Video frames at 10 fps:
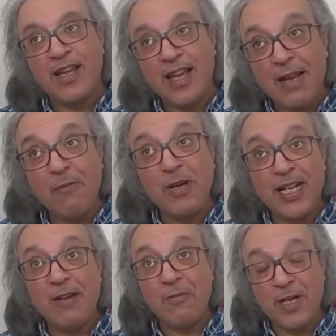It
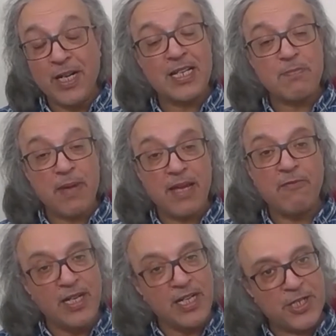
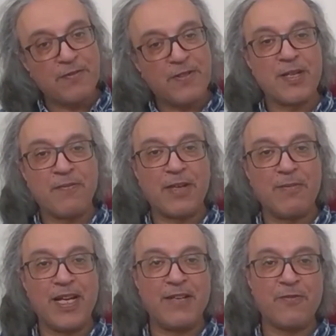really shifted something in
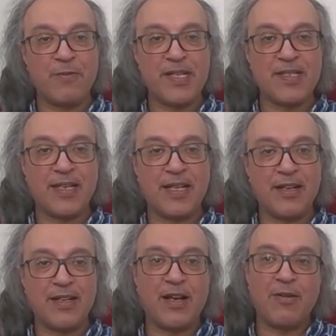my head from yesterday,
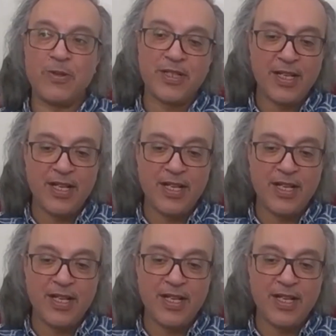and